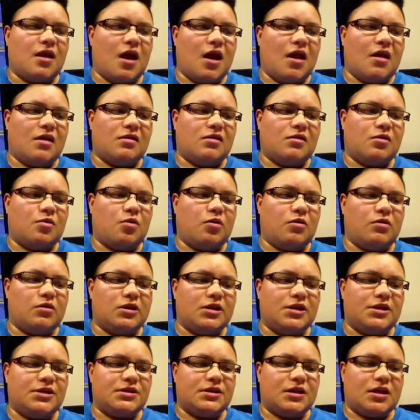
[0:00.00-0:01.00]
and the
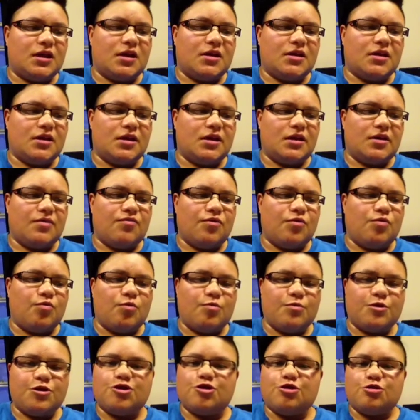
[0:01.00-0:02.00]
qualities that I think every
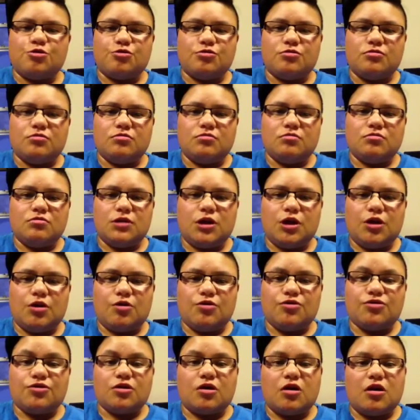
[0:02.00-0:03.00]
woman should, you know,
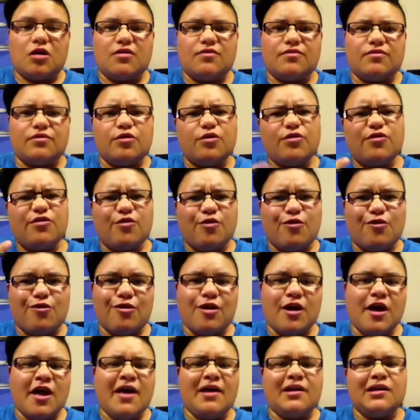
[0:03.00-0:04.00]
kind of look for. A
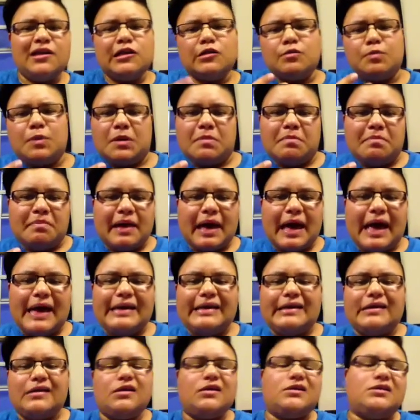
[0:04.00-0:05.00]
little bit of
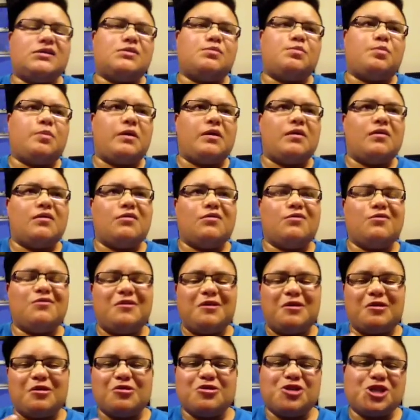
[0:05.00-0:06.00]
badness, but,
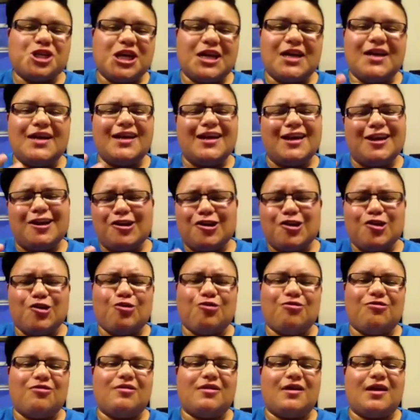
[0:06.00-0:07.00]
you know, cheeky and
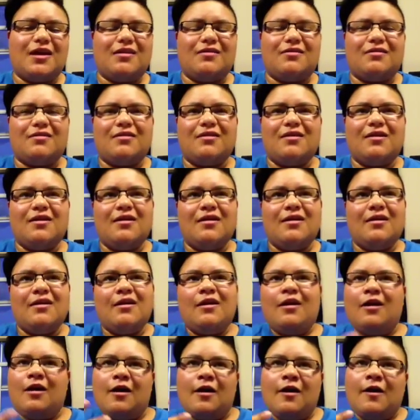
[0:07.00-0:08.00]
cute and
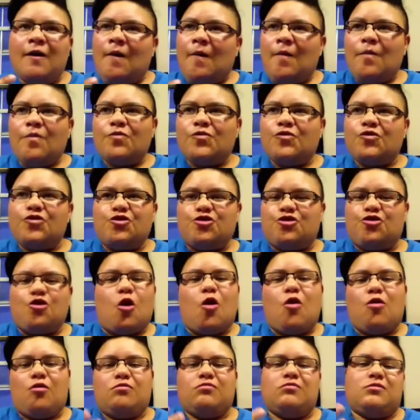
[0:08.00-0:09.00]

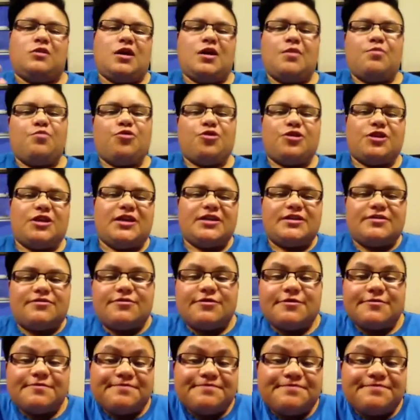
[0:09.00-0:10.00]
strong and protective.